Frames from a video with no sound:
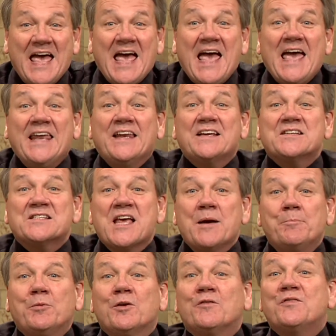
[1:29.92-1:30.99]
An
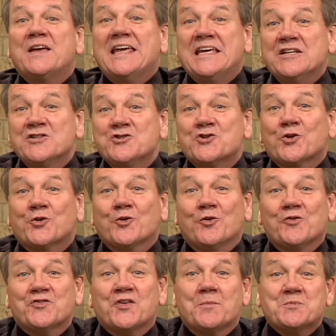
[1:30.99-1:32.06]
example of internal
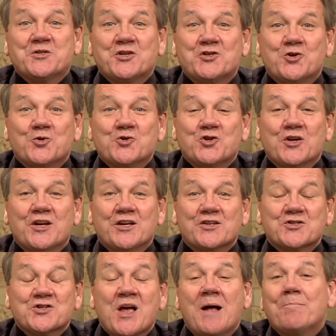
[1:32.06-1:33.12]
substitution
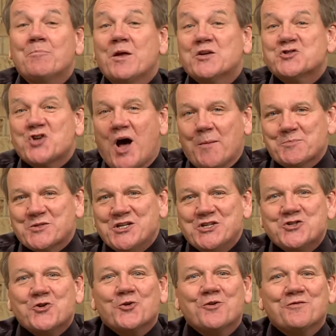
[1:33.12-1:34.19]
is
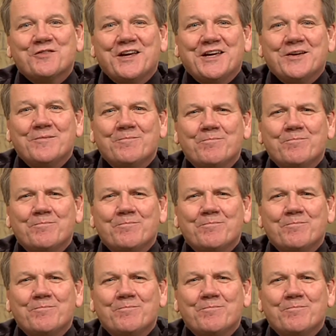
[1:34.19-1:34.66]
topsy-turvy,